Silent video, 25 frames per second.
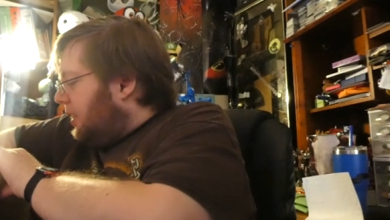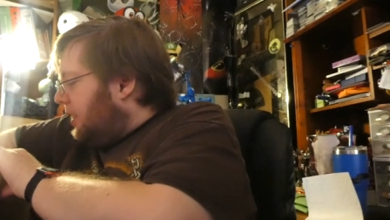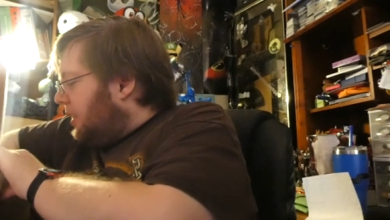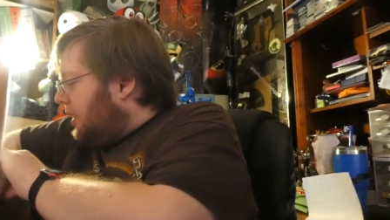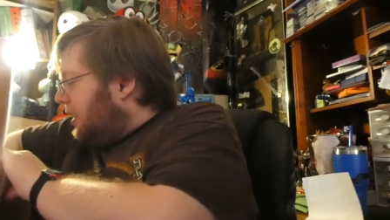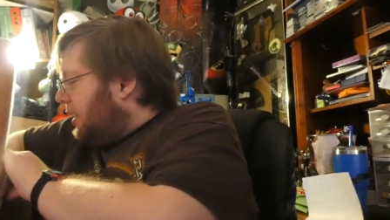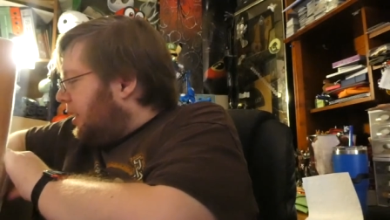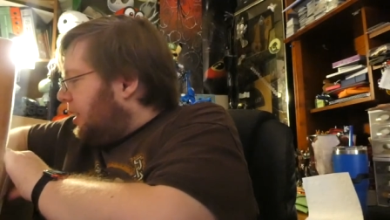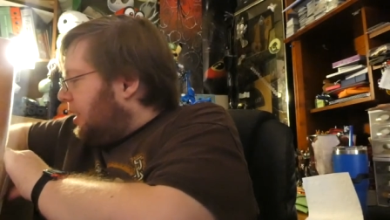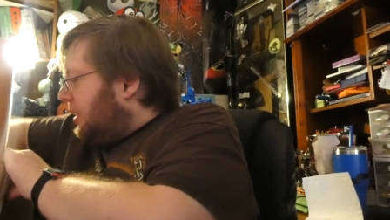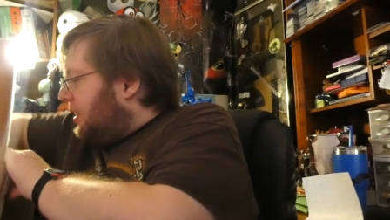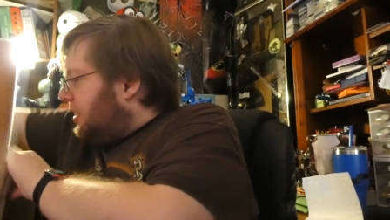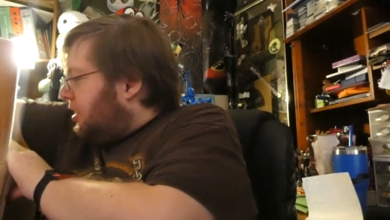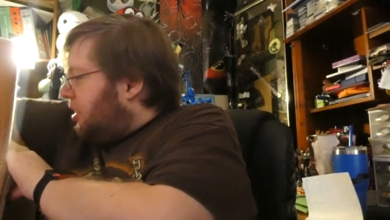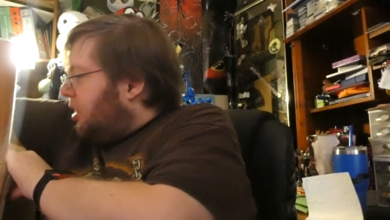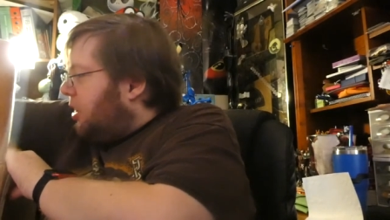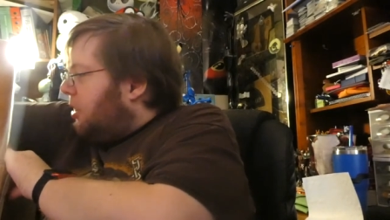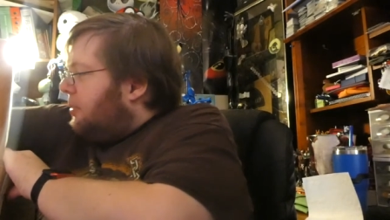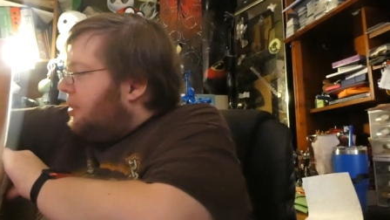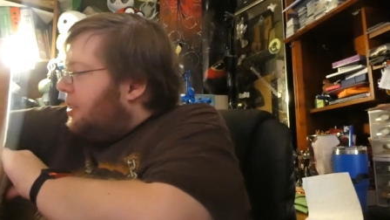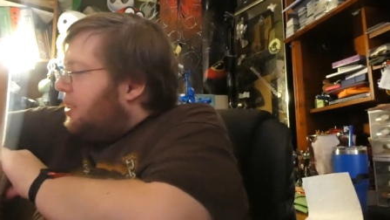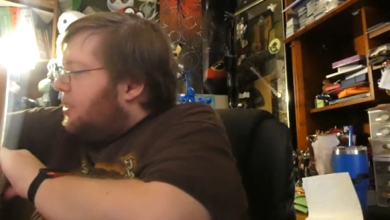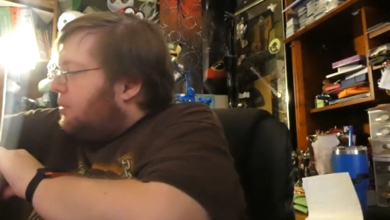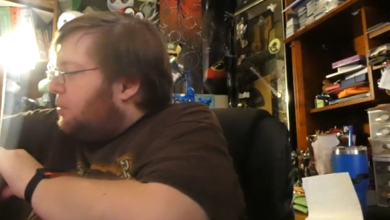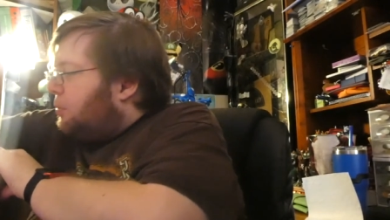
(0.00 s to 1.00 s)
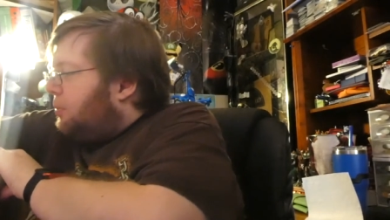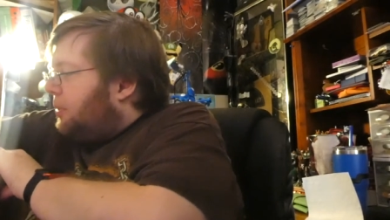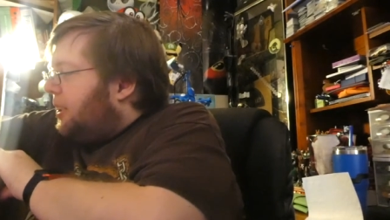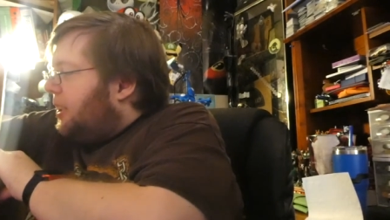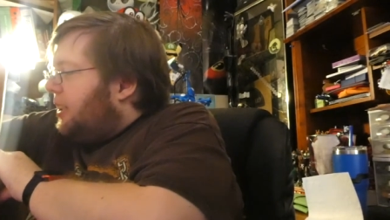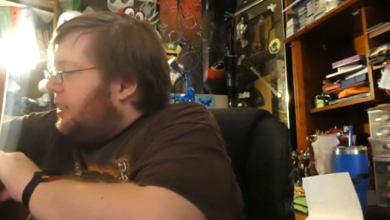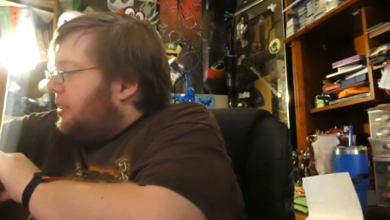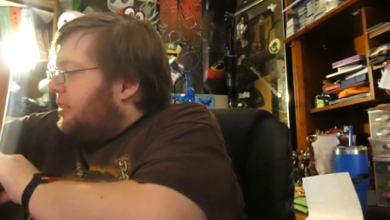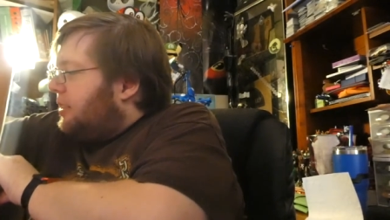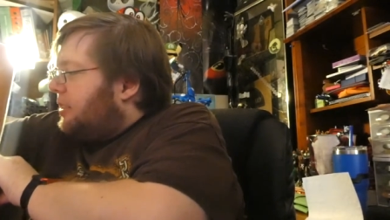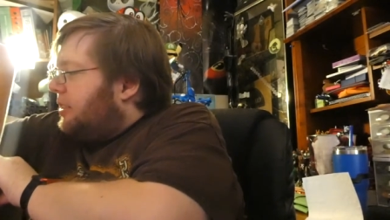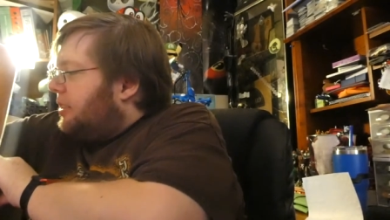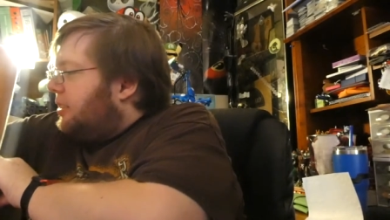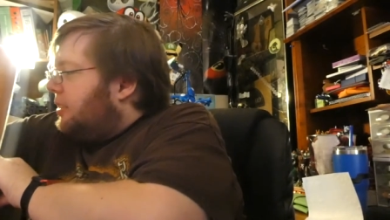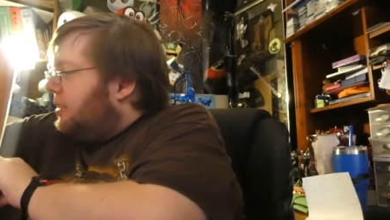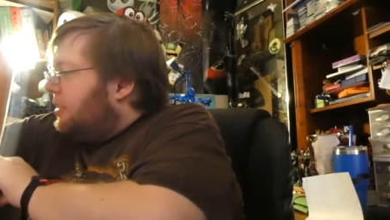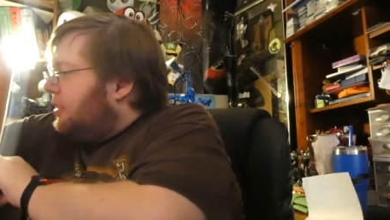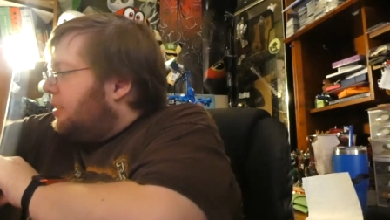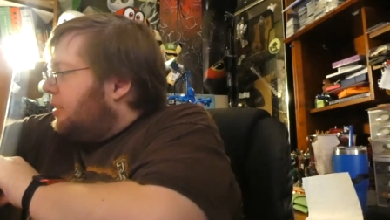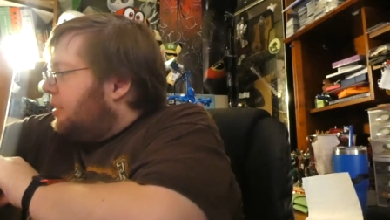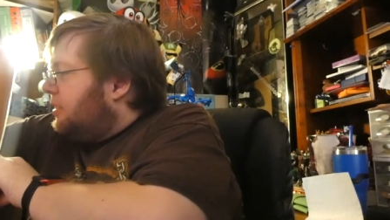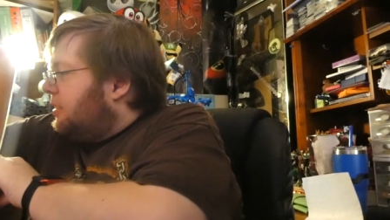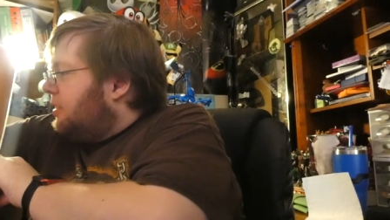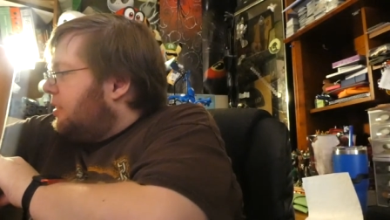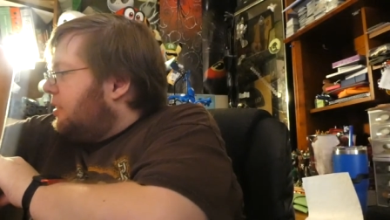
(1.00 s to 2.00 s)
Ah, Toei's weird.
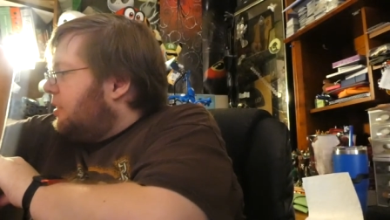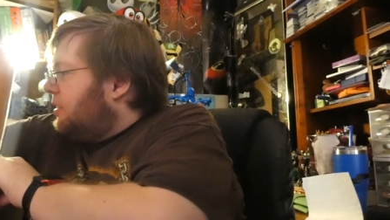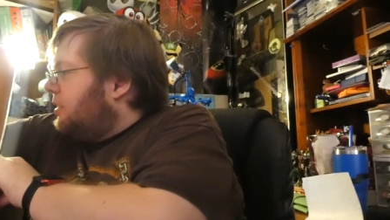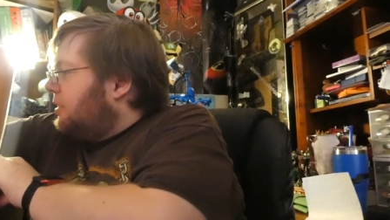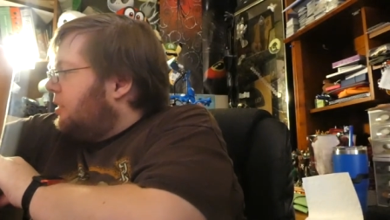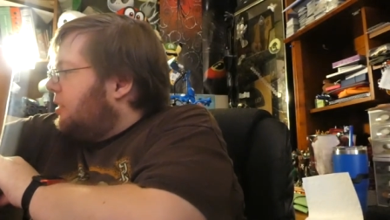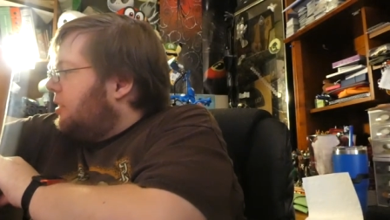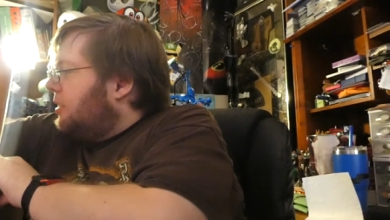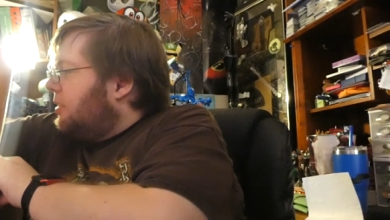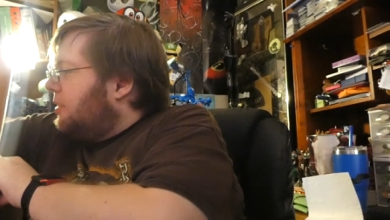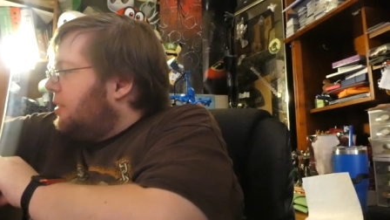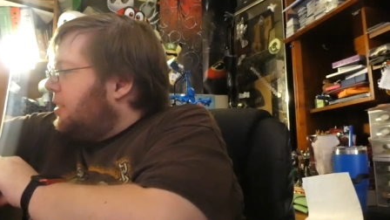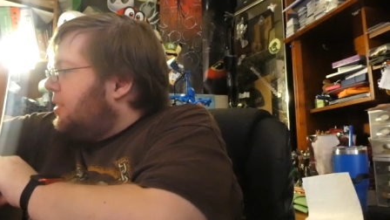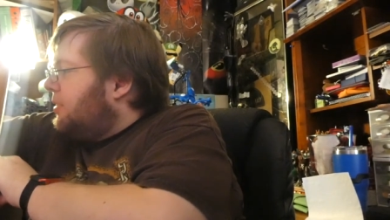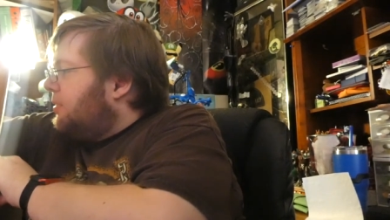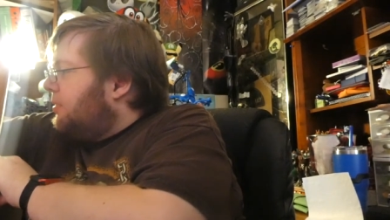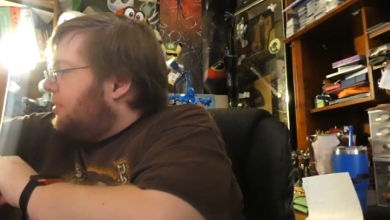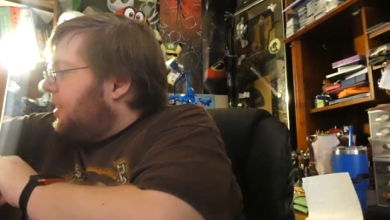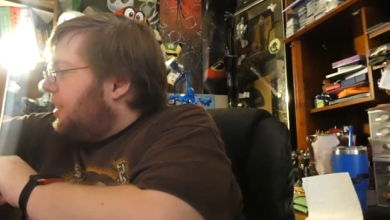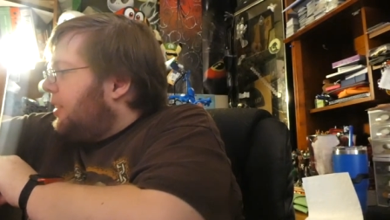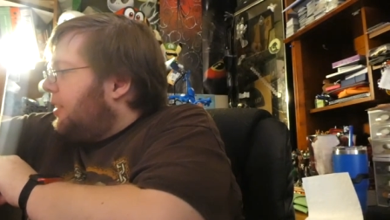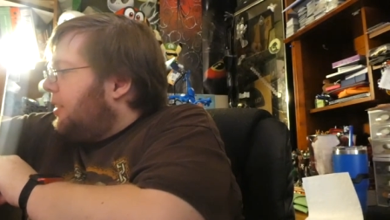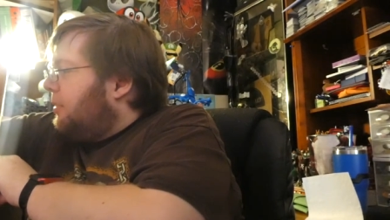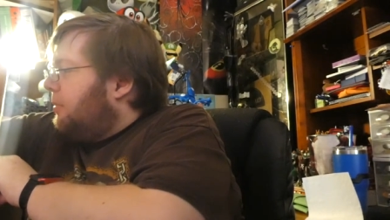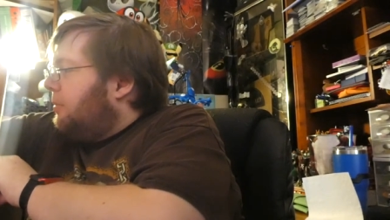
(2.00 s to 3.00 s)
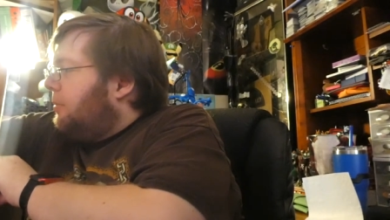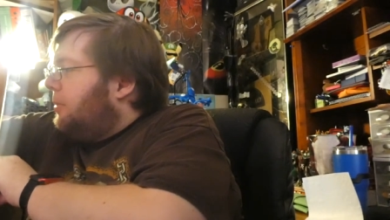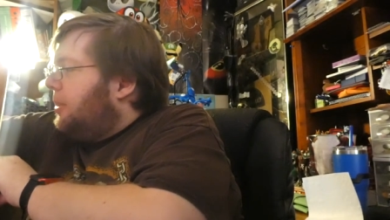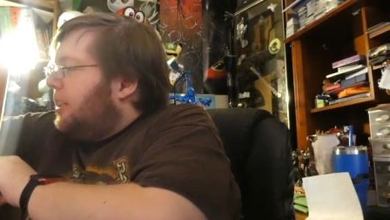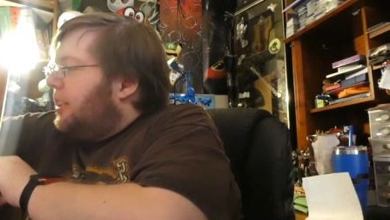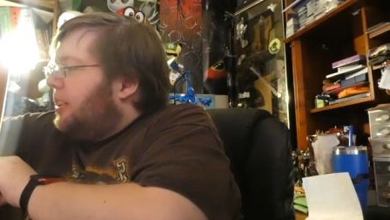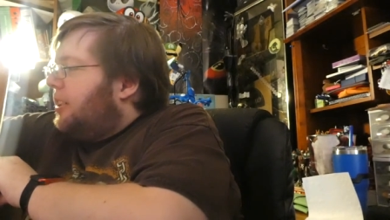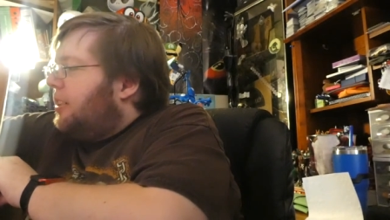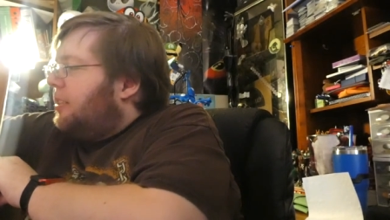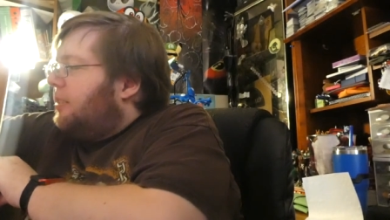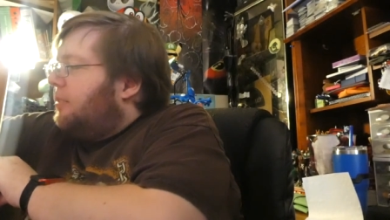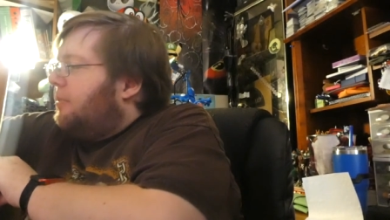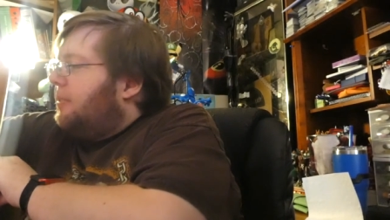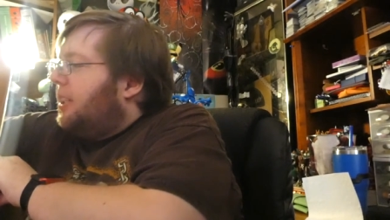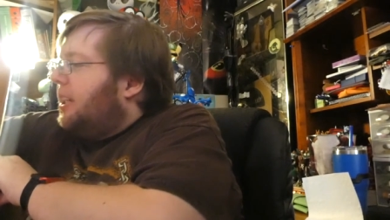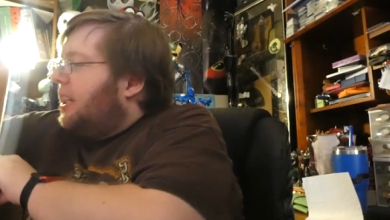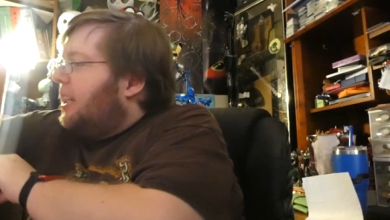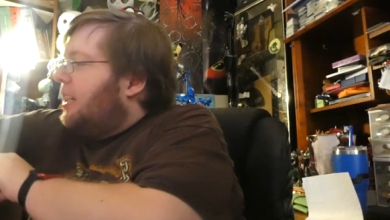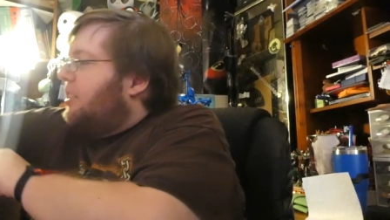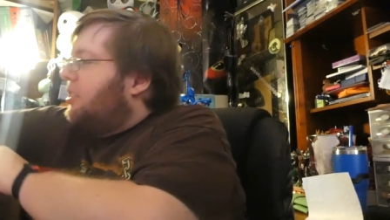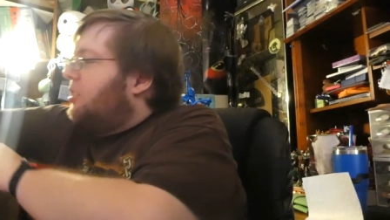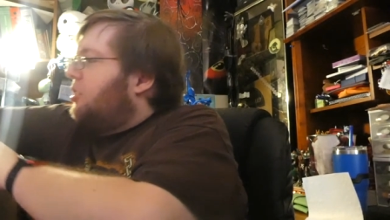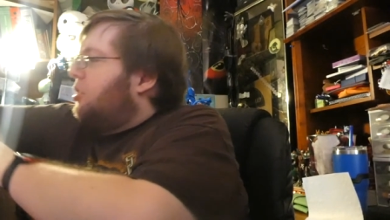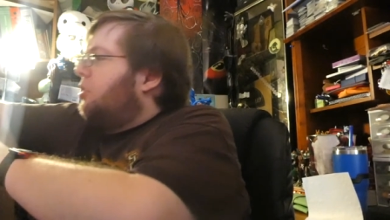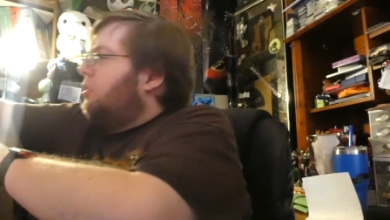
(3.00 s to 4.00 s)
Toei's very weird. We
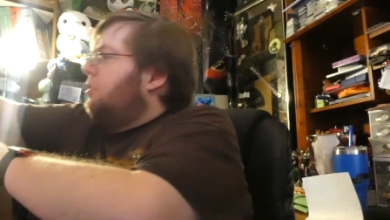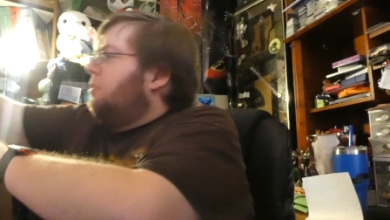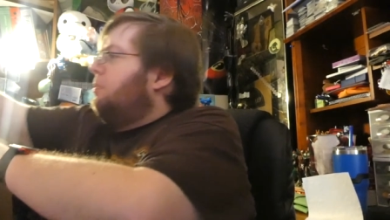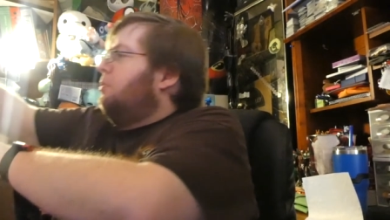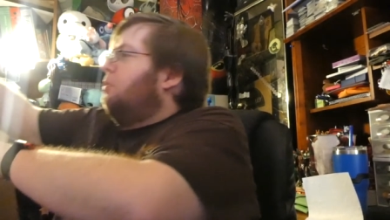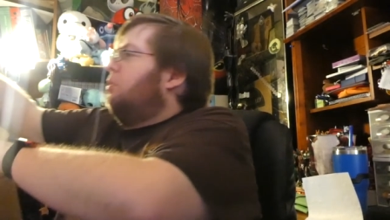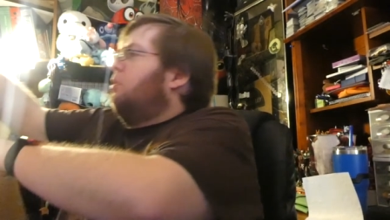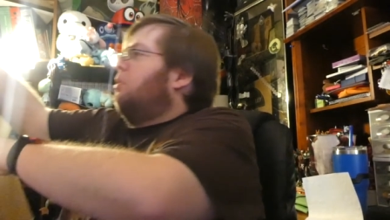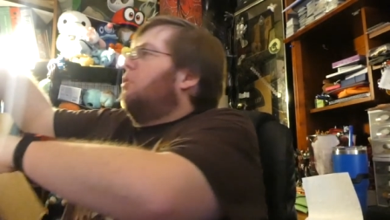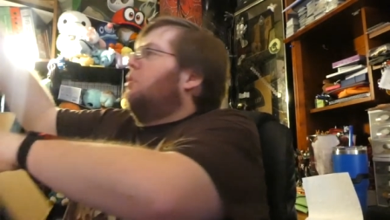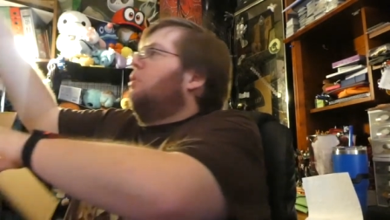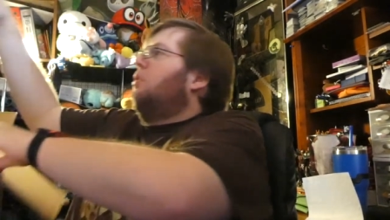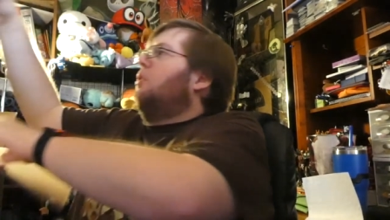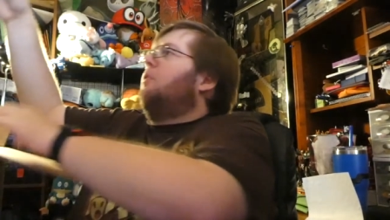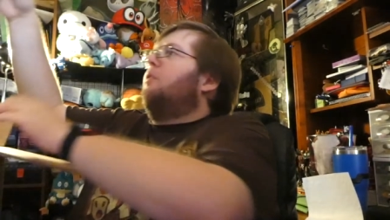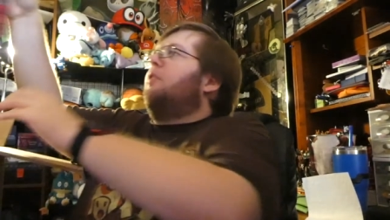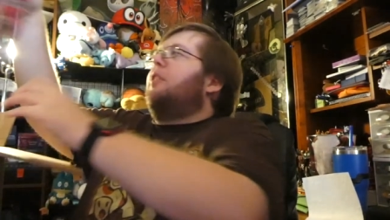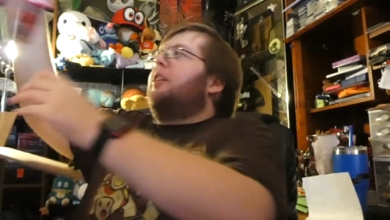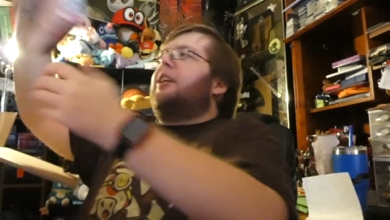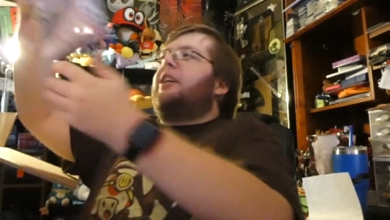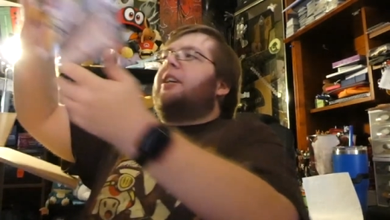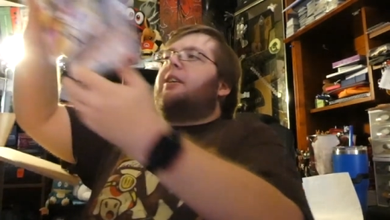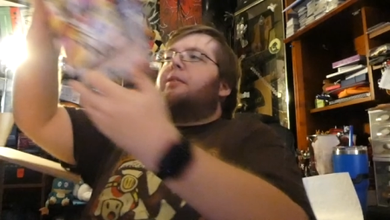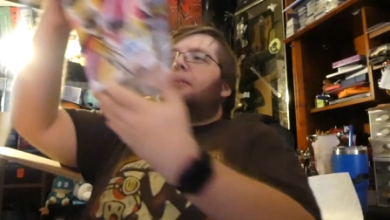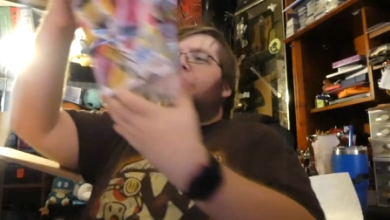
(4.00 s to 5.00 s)
got two more over here.